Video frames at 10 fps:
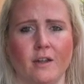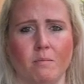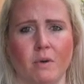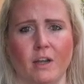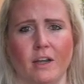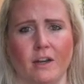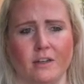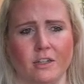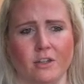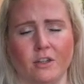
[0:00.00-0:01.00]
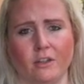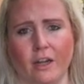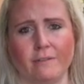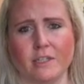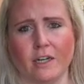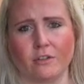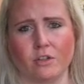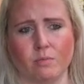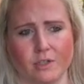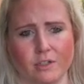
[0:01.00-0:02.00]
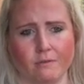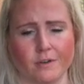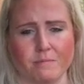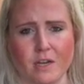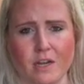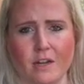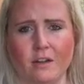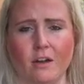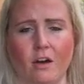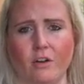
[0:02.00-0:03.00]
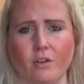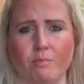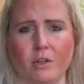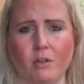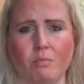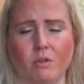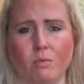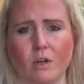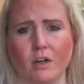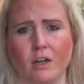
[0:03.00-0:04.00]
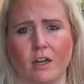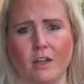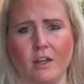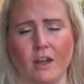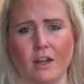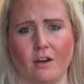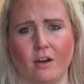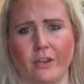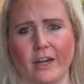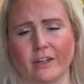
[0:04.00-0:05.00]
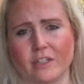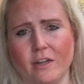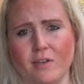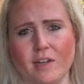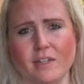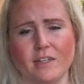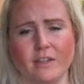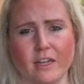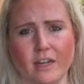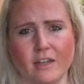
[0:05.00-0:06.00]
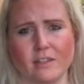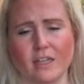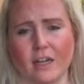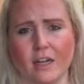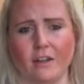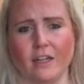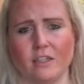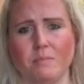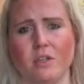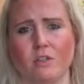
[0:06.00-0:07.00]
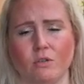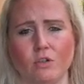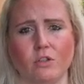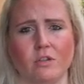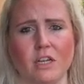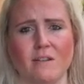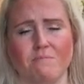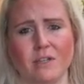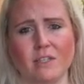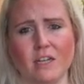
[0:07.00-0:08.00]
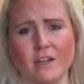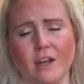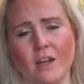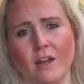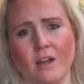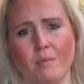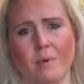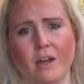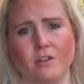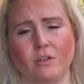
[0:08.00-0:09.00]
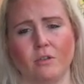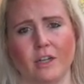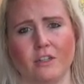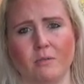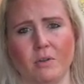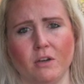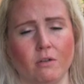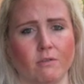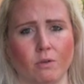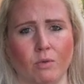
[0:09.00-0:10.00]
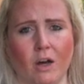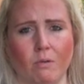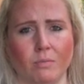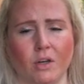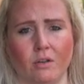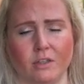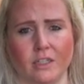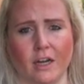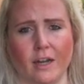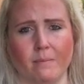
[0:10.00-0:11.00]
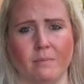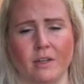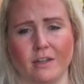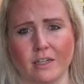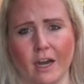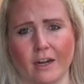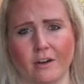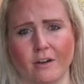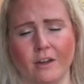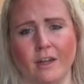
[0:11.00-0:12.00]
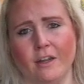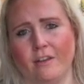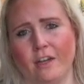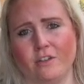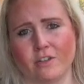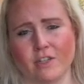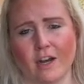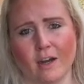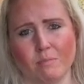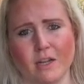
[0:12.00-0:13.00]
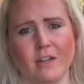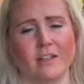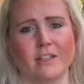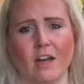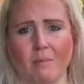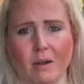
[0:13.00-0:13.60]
but the lifestyle just wasn't for me. All the billable work and all the activities and things, like I like to be social and keep busy, but I don't like to be overwhelmed all the time and tired. That's just not me. That's not my